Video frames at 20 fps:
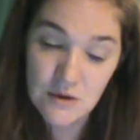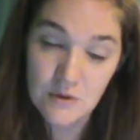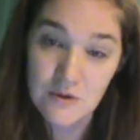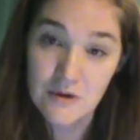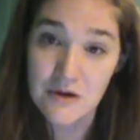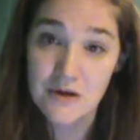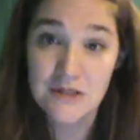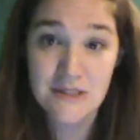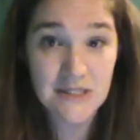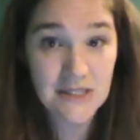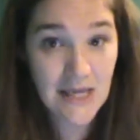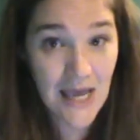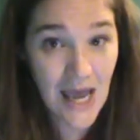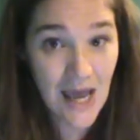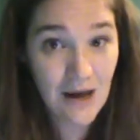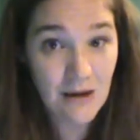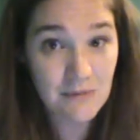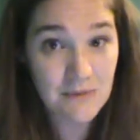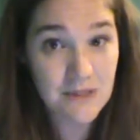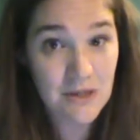or
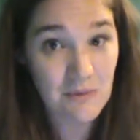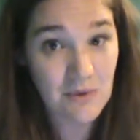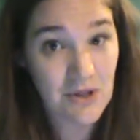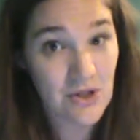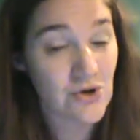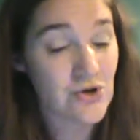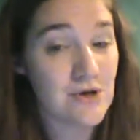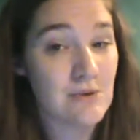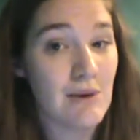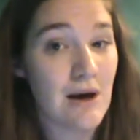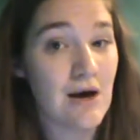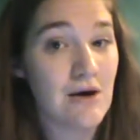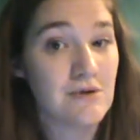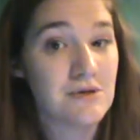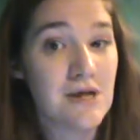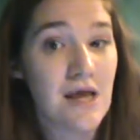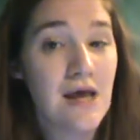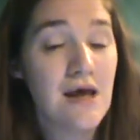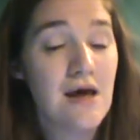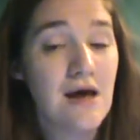scabs, that we learned
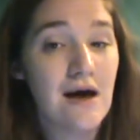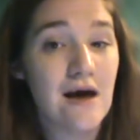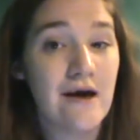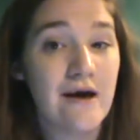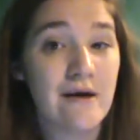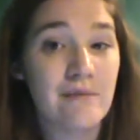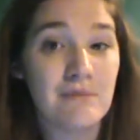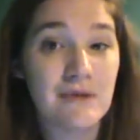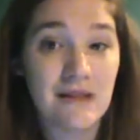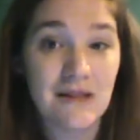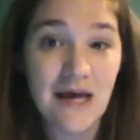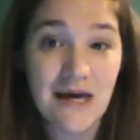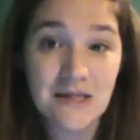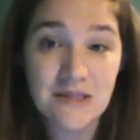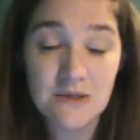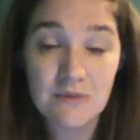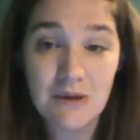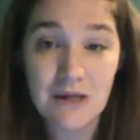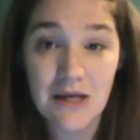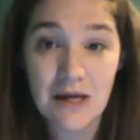about
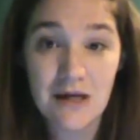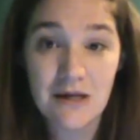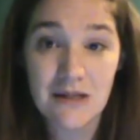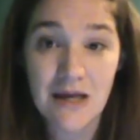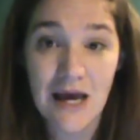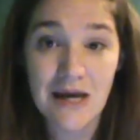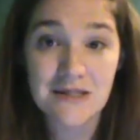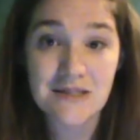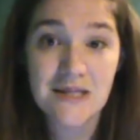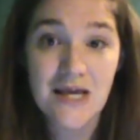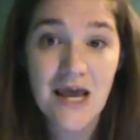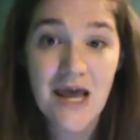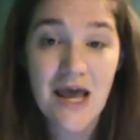last week in class.